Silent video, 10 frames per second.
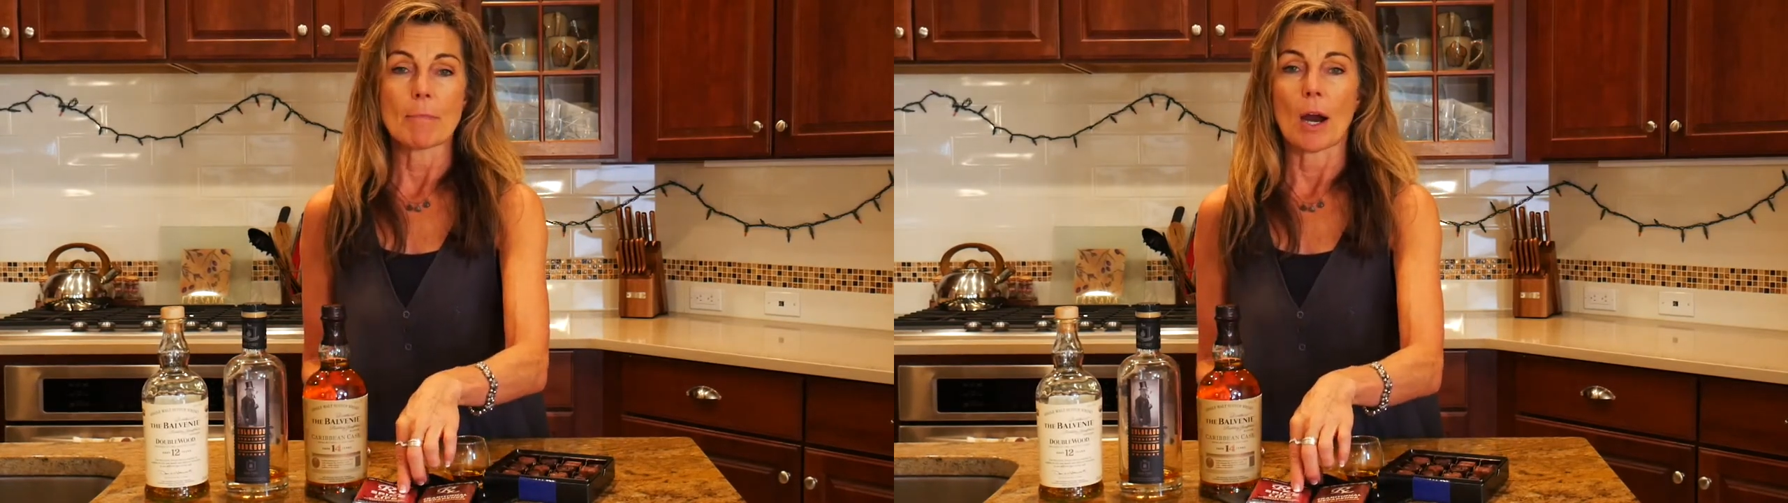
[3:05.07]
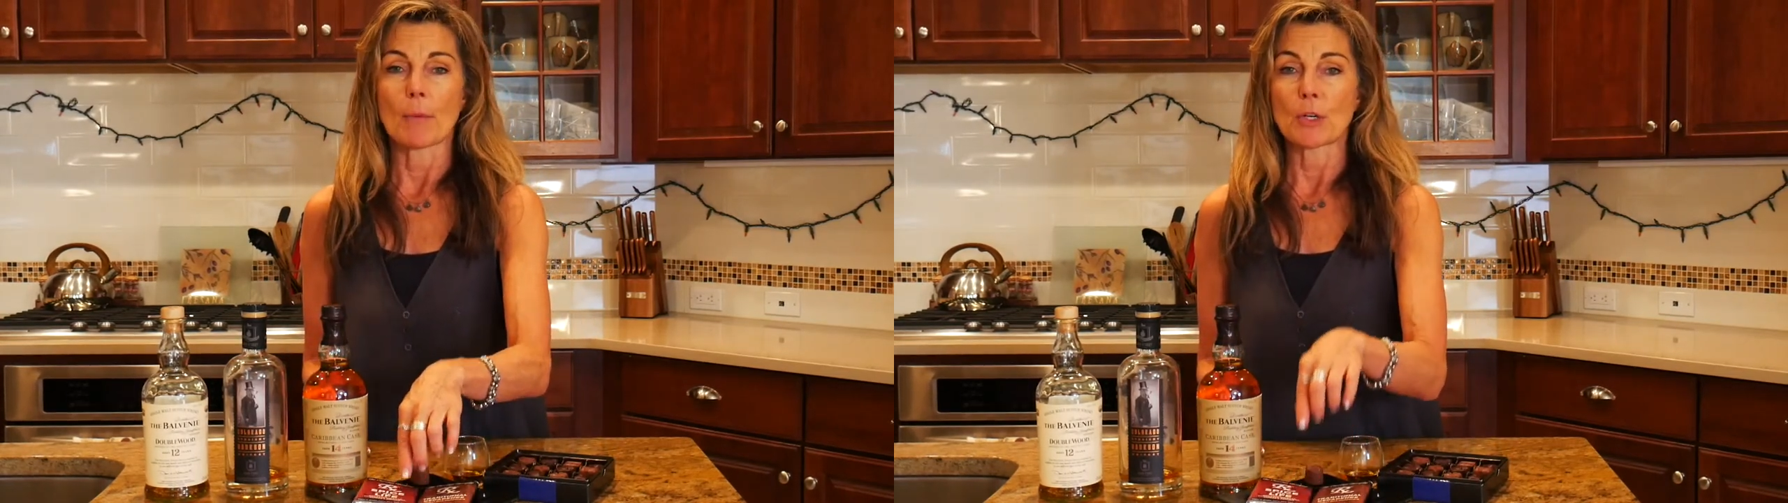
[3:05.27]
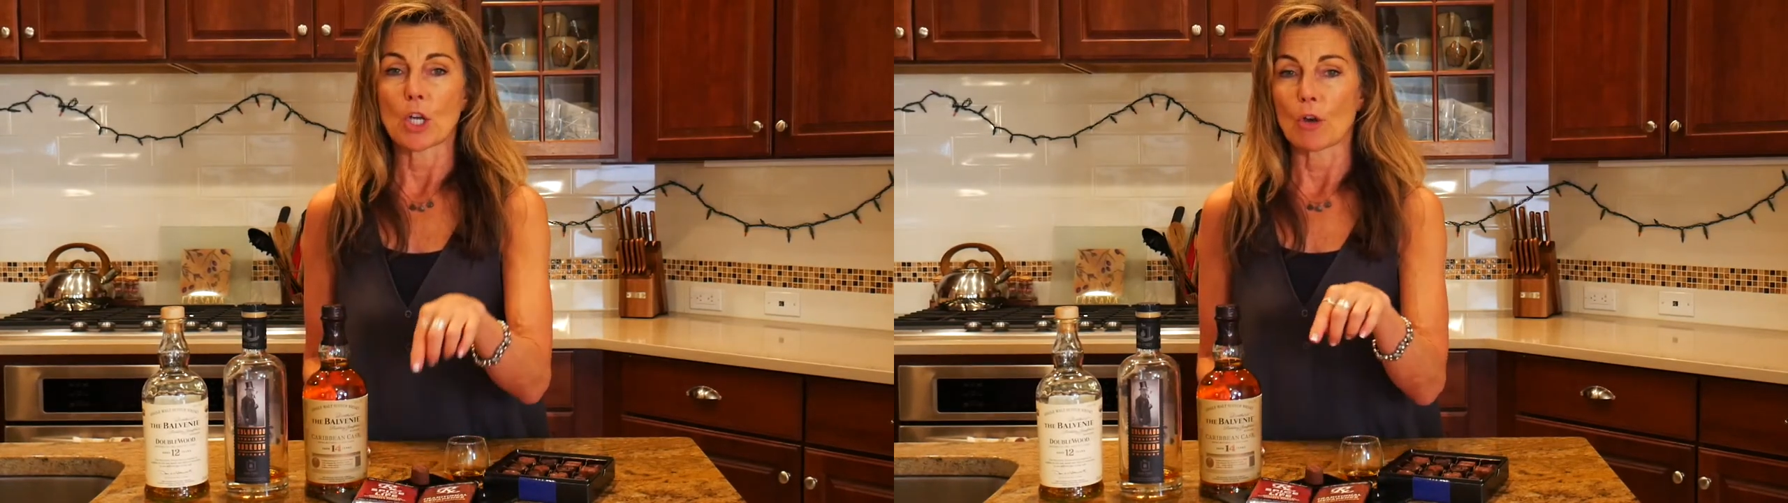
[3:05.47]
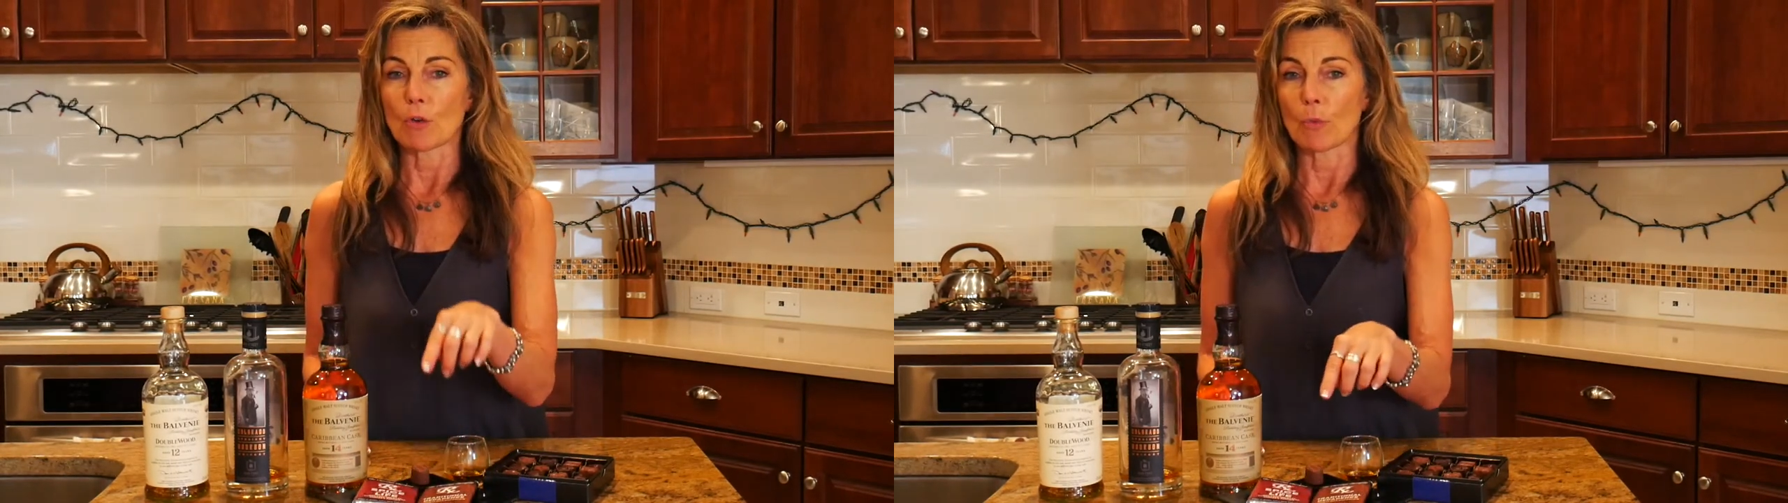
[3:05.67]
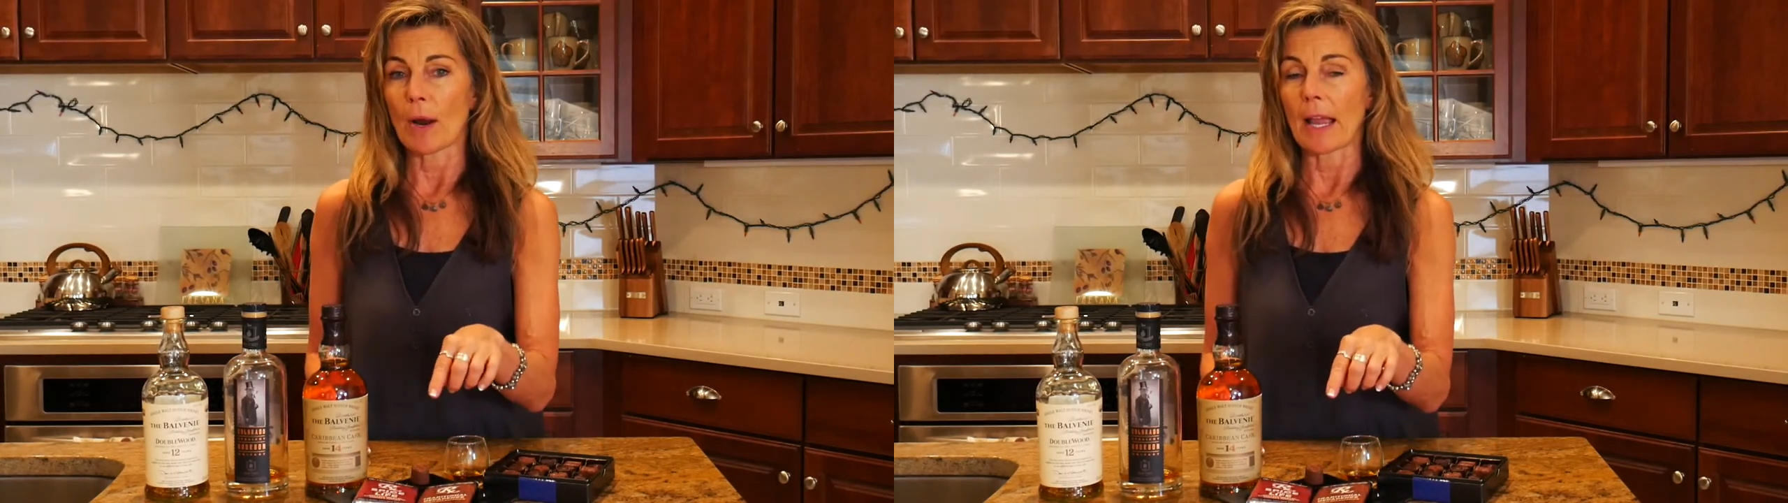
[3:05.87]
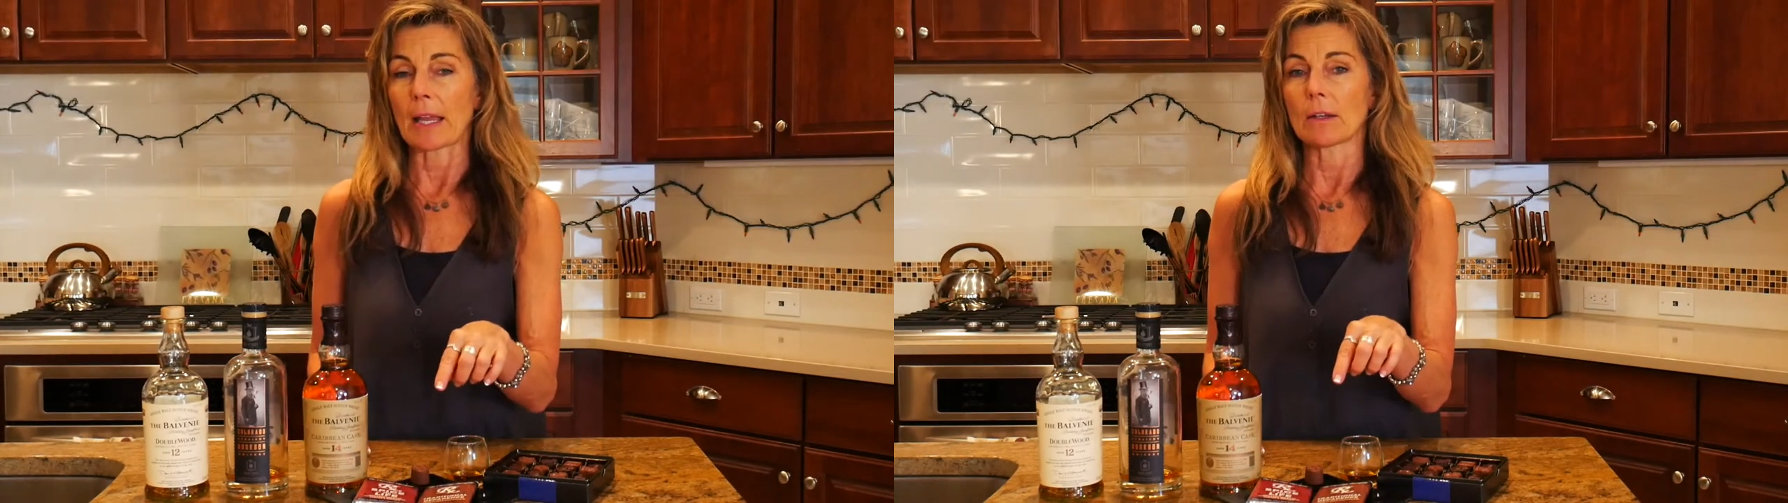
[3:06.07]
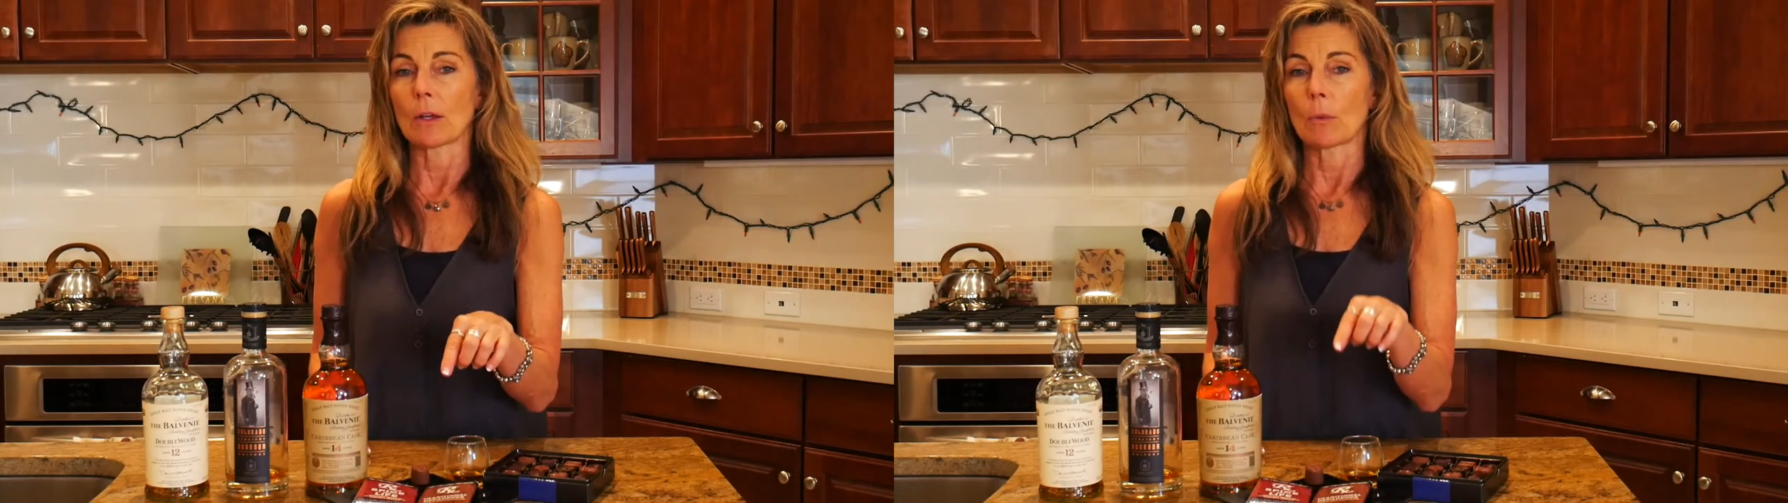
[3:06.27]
bar would go great